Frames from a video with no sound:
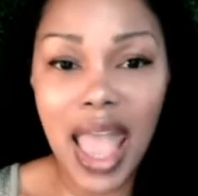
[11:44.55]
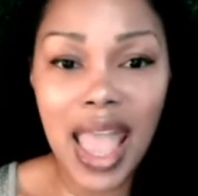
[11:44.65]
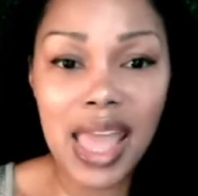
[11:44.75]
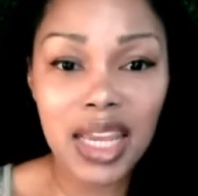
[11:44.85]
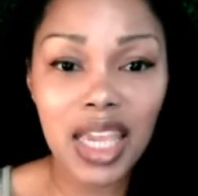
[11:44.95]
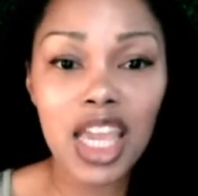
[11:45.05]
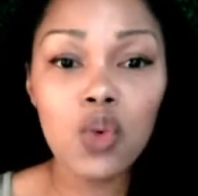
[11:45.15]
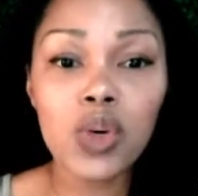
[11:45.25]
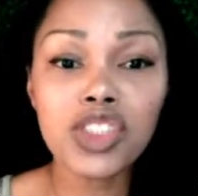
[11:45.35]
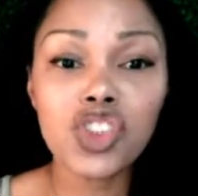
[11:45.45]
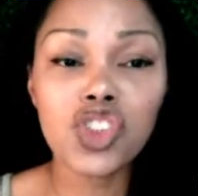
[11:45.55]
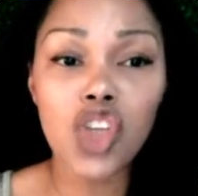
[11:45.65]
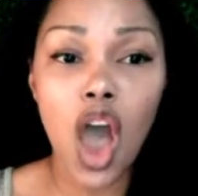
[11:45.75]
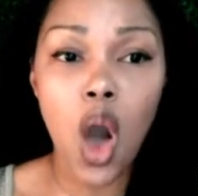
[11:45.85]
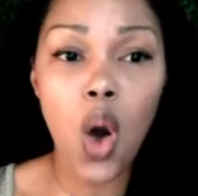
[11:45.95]
And it was
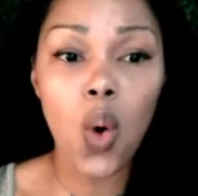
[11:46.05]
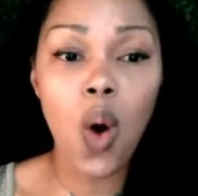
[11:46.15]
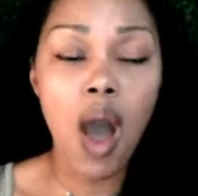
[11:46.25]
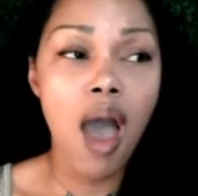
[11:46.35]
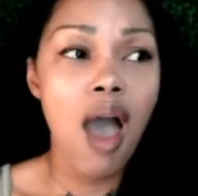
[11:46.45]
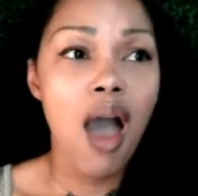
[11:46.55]
so